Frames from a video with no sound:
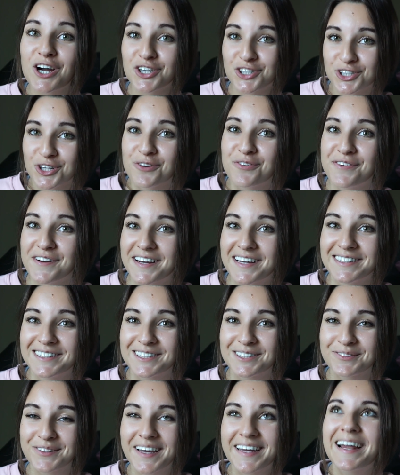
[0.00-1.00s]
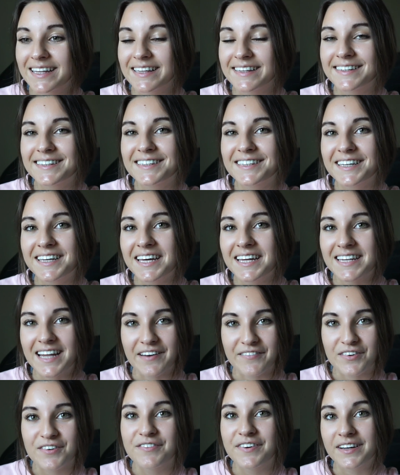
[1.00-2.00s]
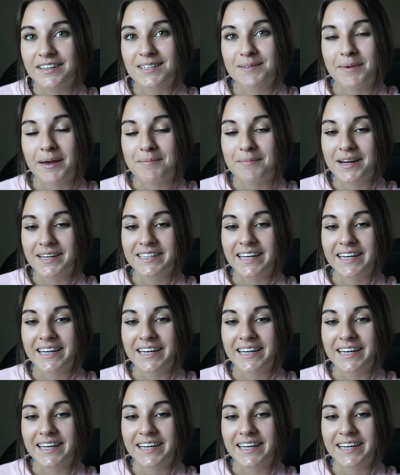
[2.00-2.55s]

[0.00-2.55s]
are so freaking sweet. They literally never fail to make my